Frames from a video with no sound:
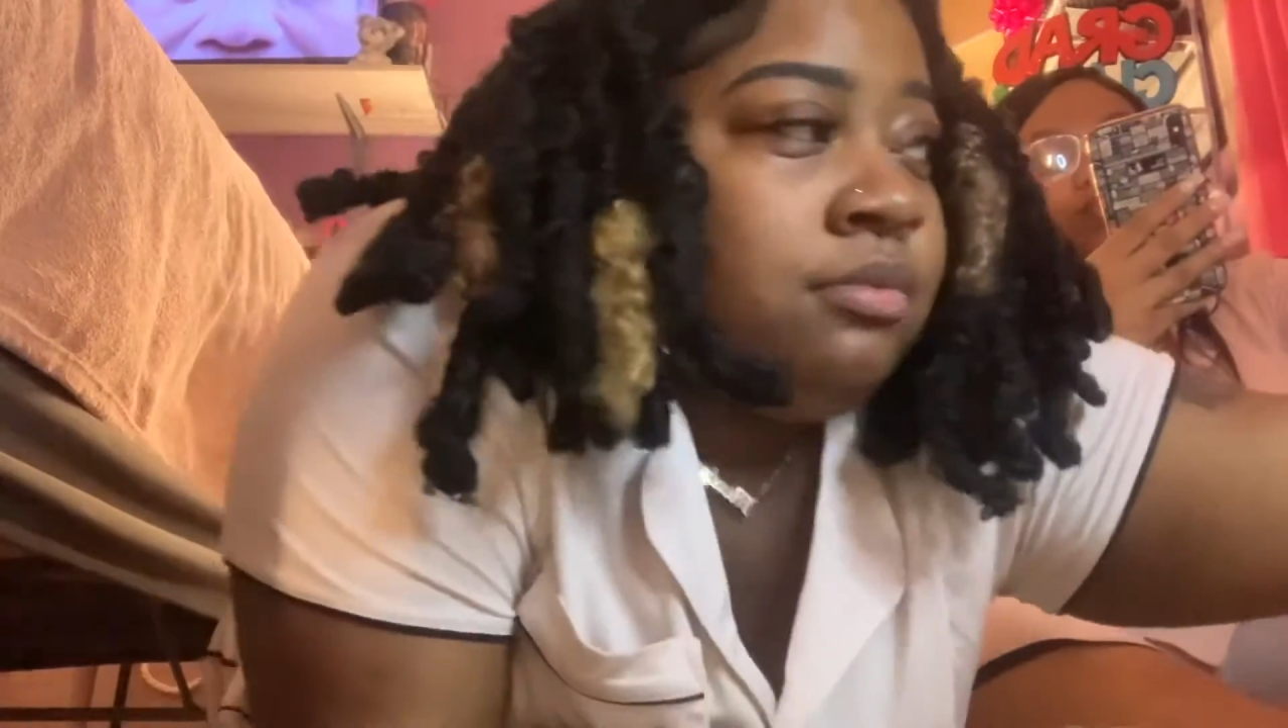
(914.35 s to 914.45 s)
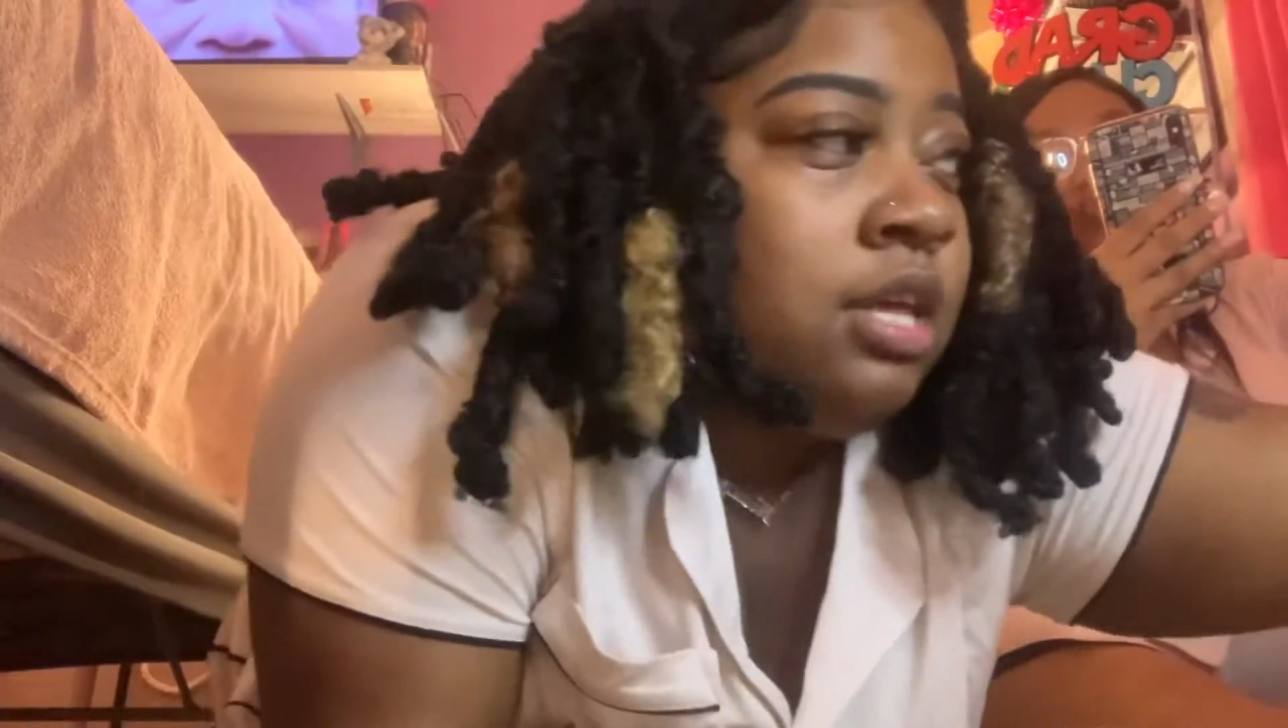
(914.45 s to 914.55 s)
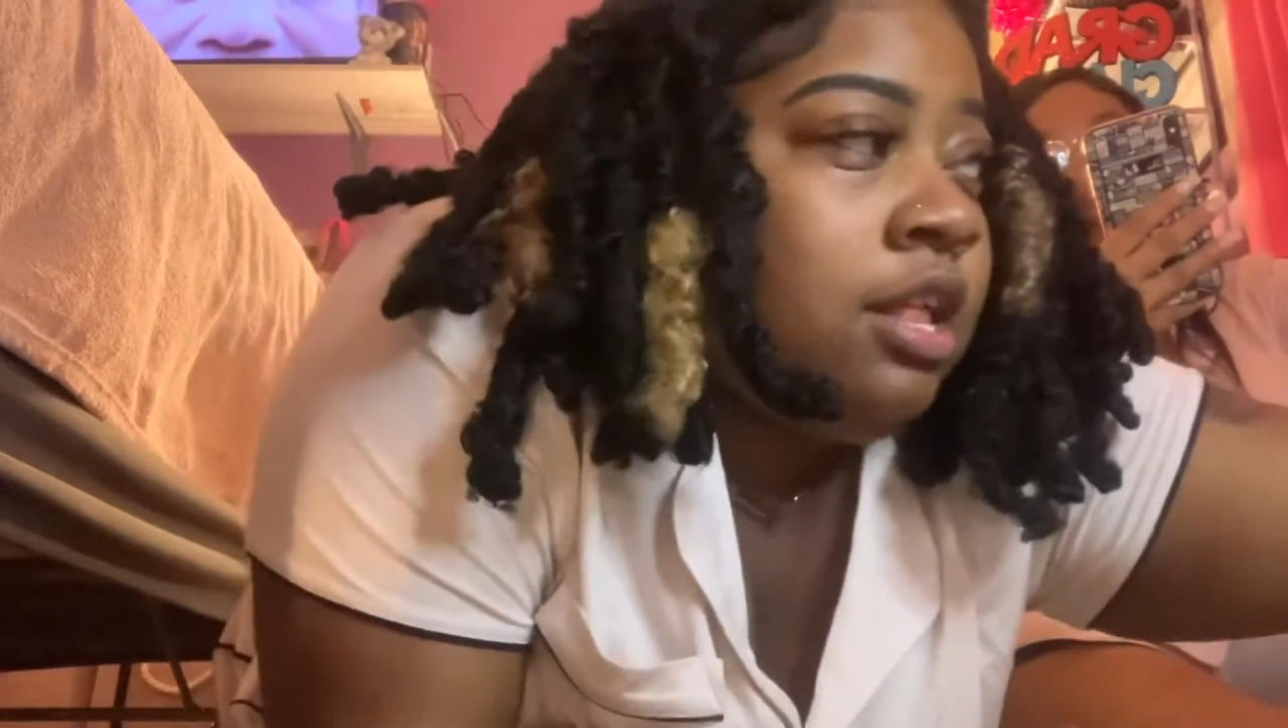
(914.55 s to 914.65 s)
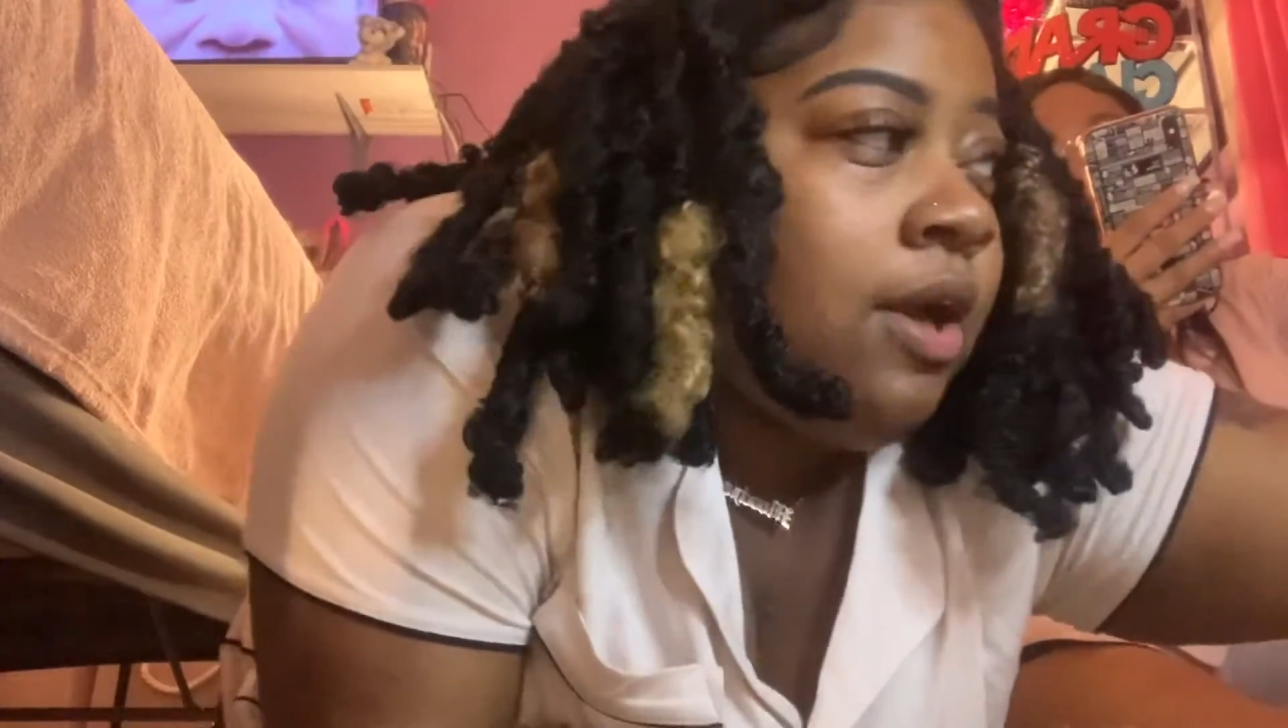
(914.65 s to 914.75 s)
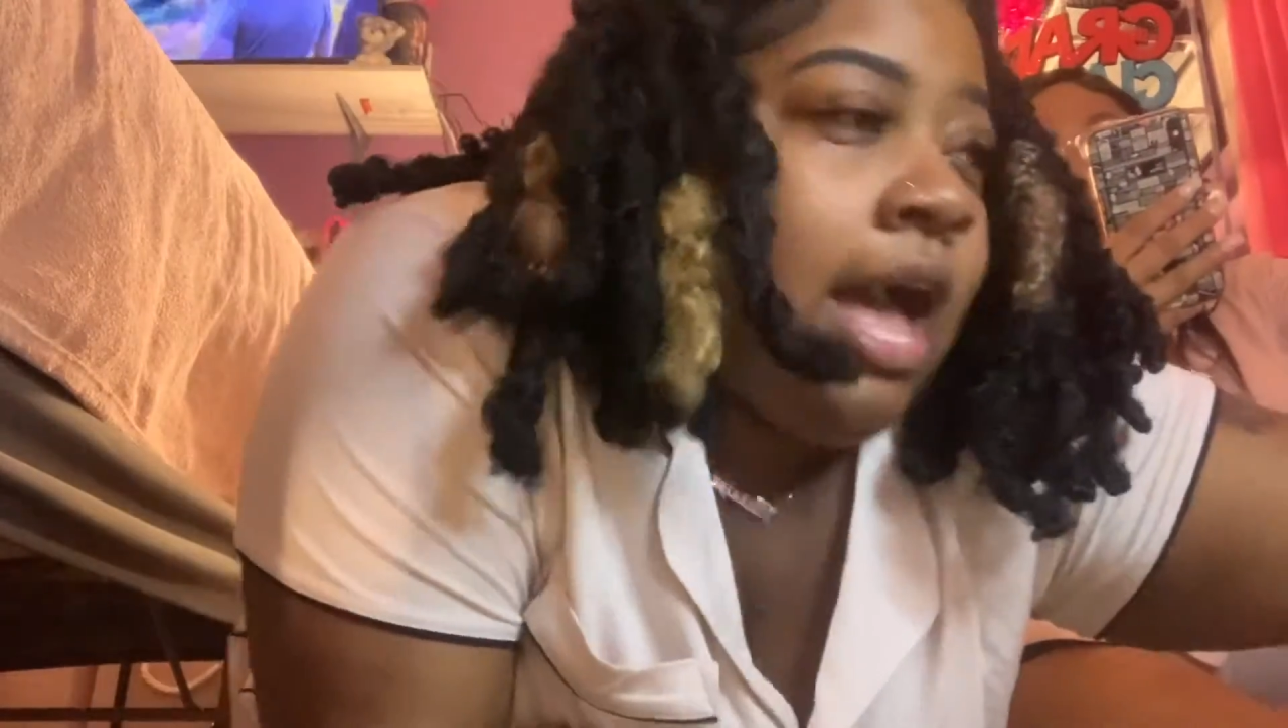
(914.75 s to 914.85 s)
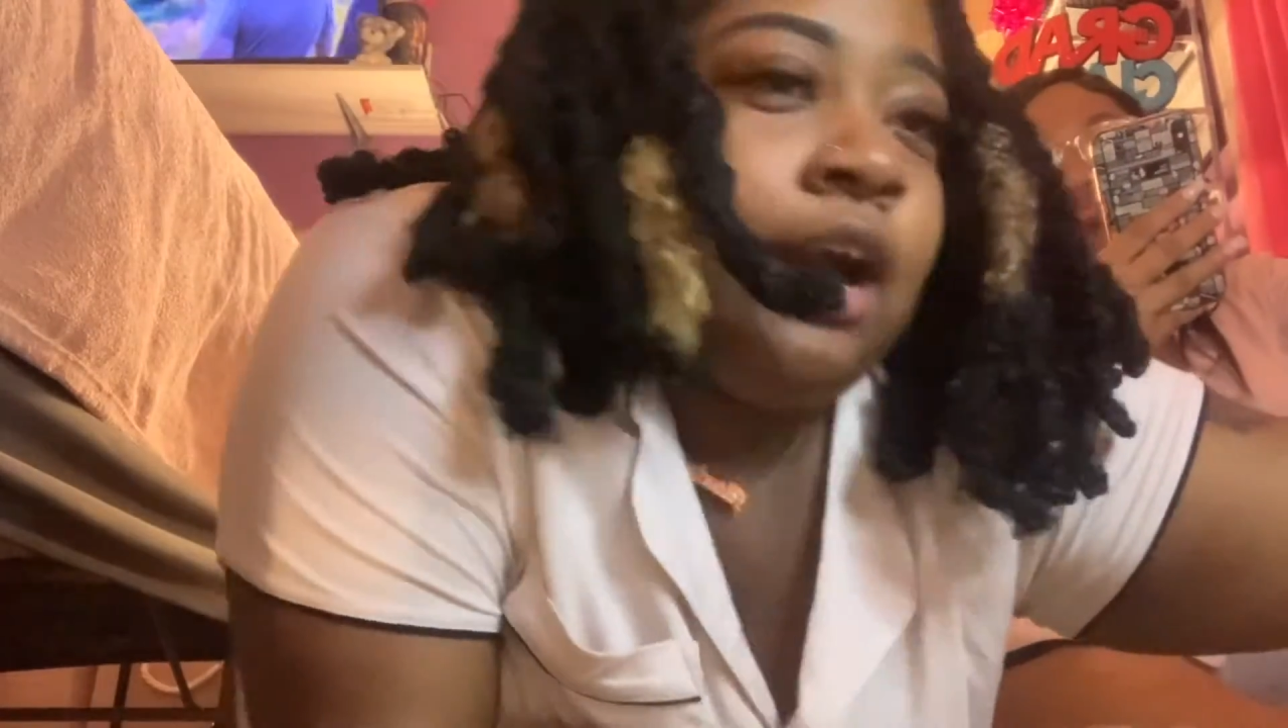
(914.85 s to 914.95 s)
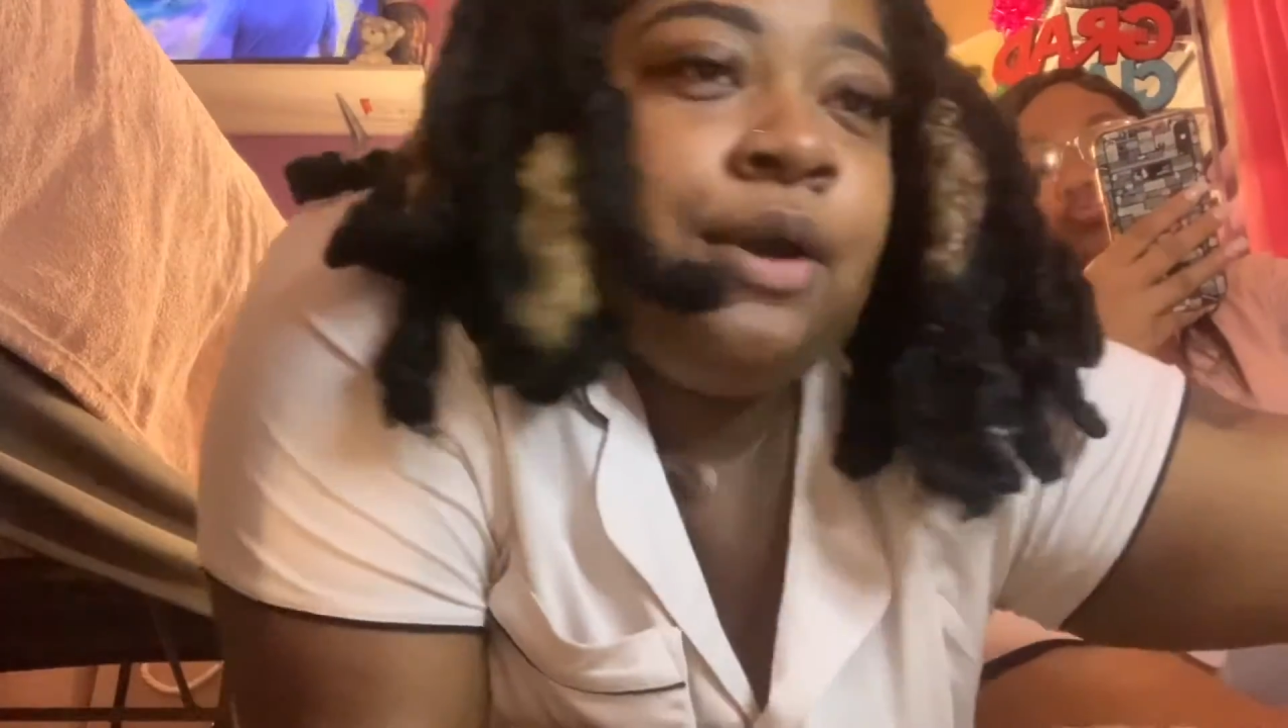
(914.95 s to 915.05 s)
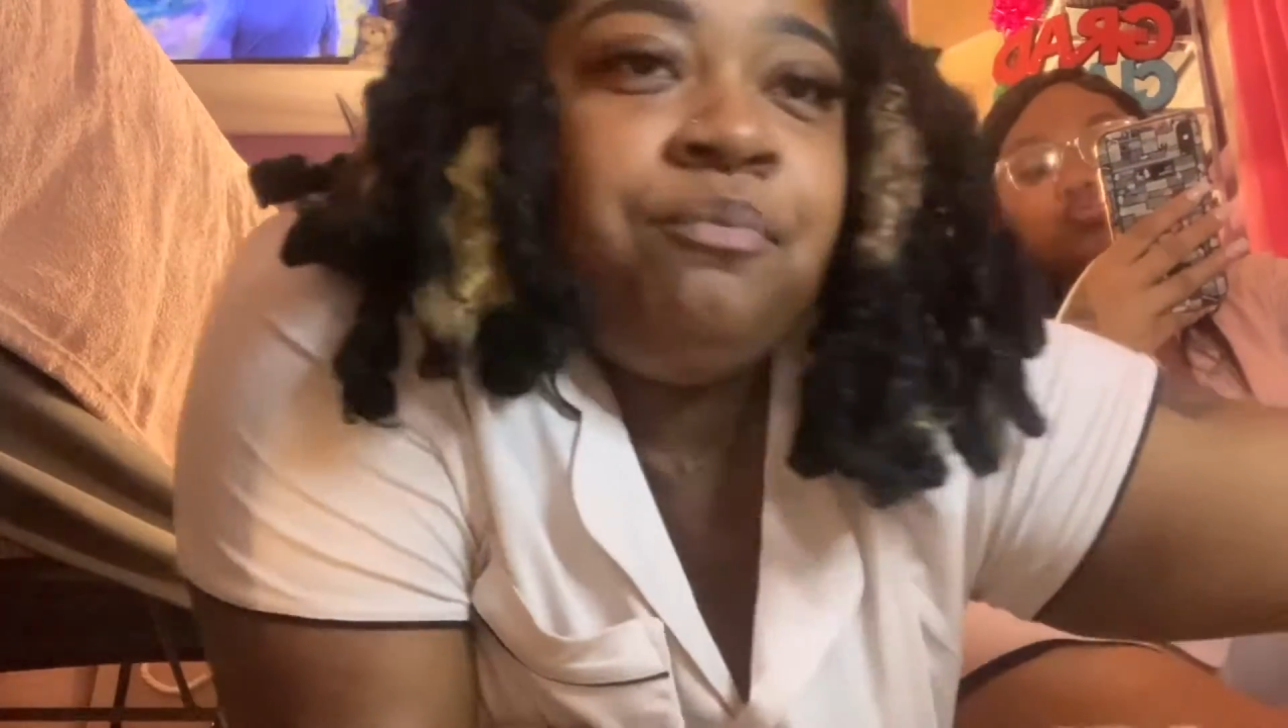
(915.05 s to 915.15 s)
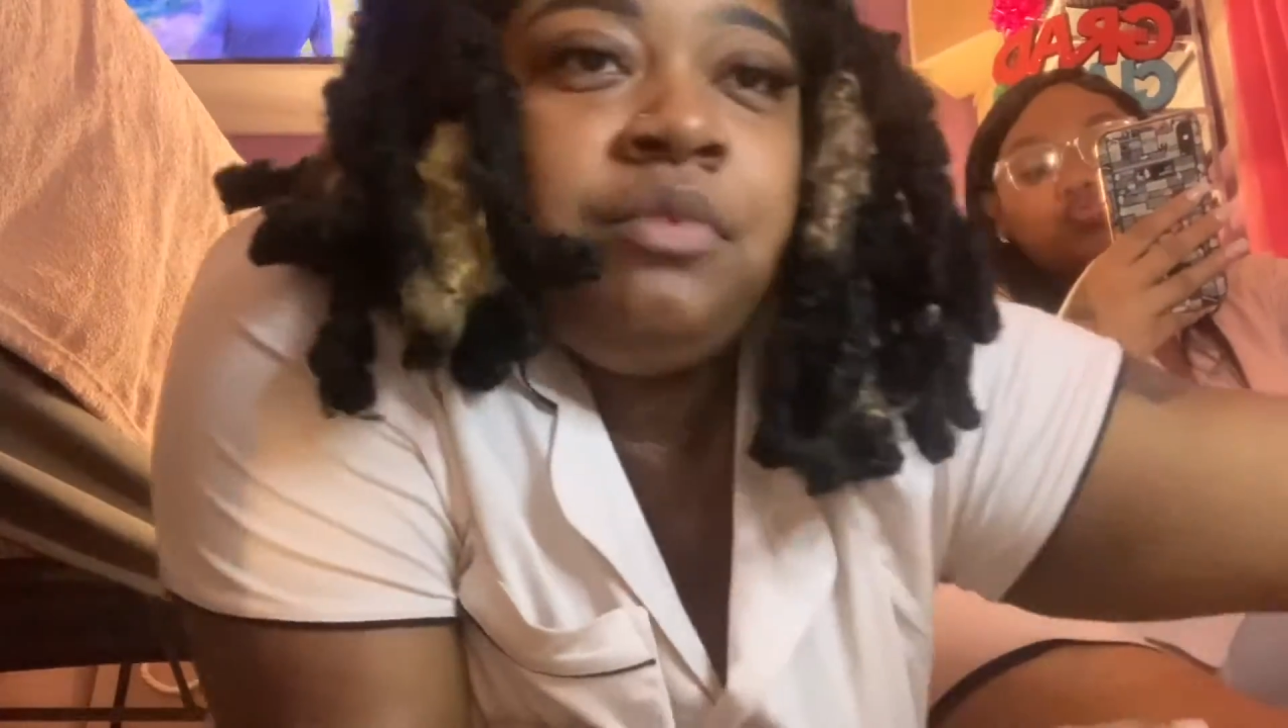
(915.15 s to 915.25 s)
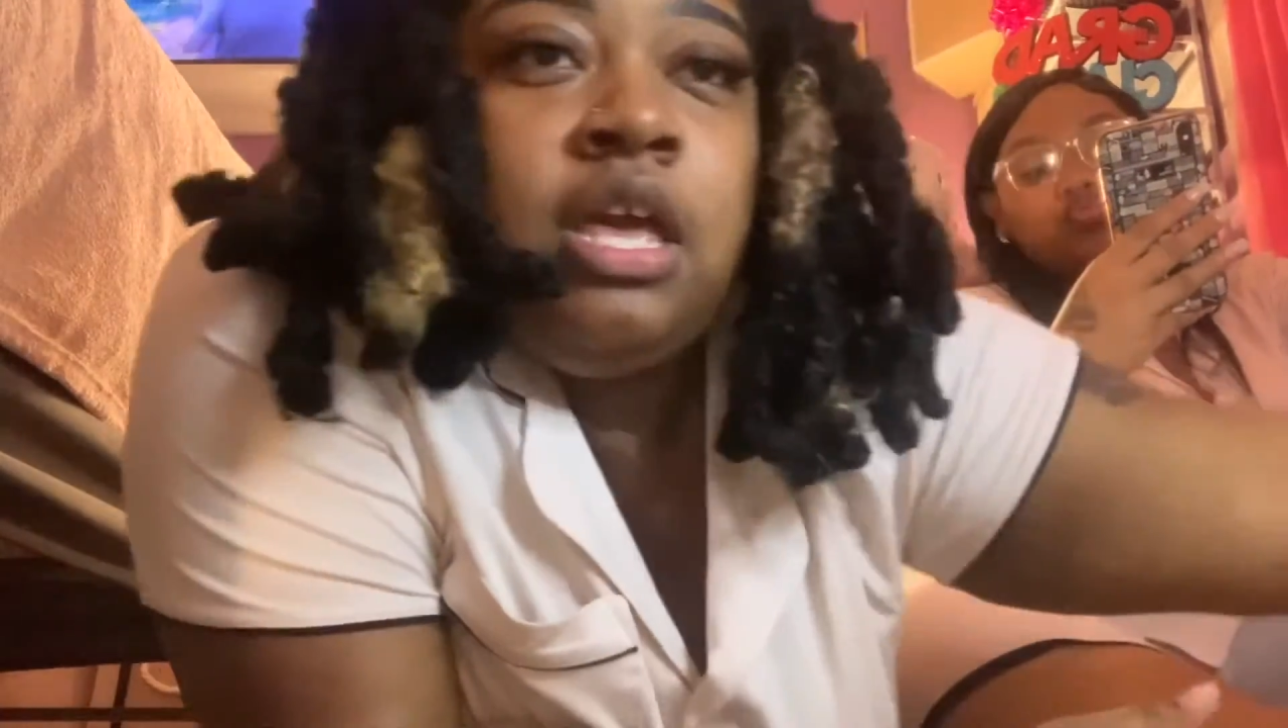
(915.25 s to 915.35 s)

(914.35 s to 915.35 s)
Y'all know how I go.